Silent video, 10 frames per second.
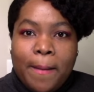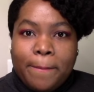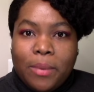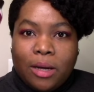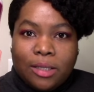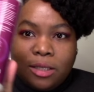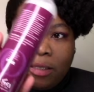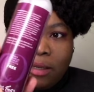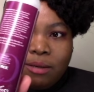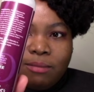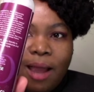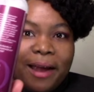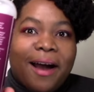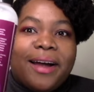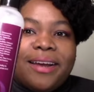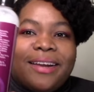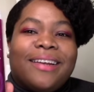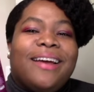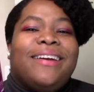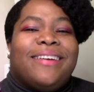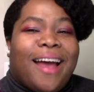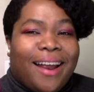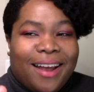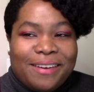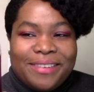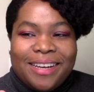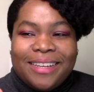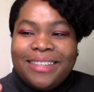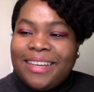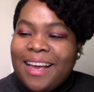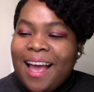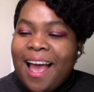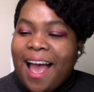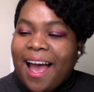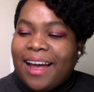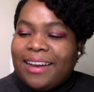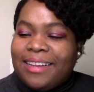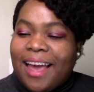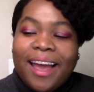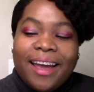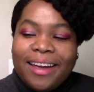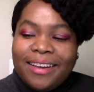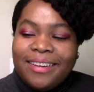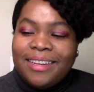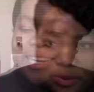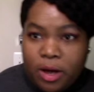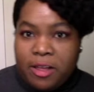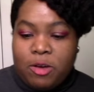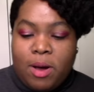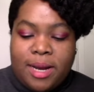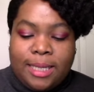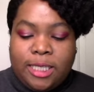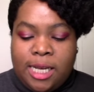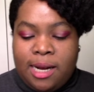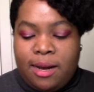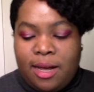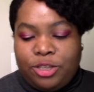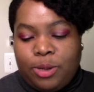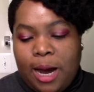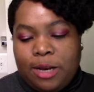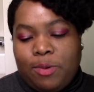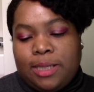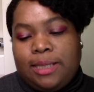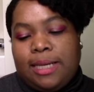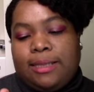But I got it, I loved it, and yay. The other one I cheated and I tried was this